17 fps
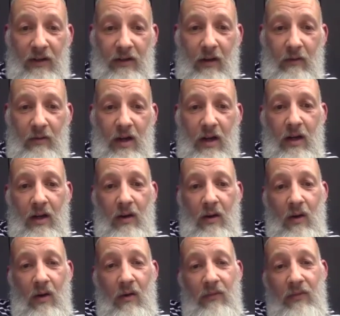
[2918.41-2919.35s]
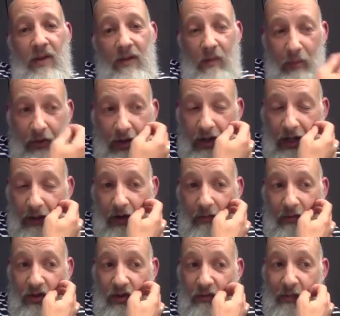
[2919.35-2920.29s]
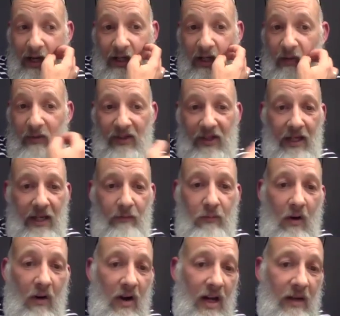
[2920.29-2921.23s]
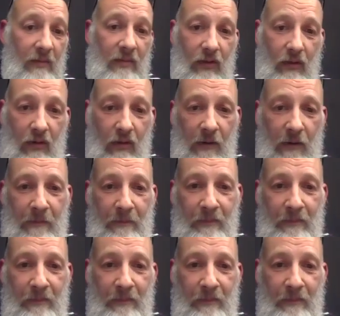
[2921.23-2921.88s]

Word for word: So often in the program, I would just make up silly rhymes or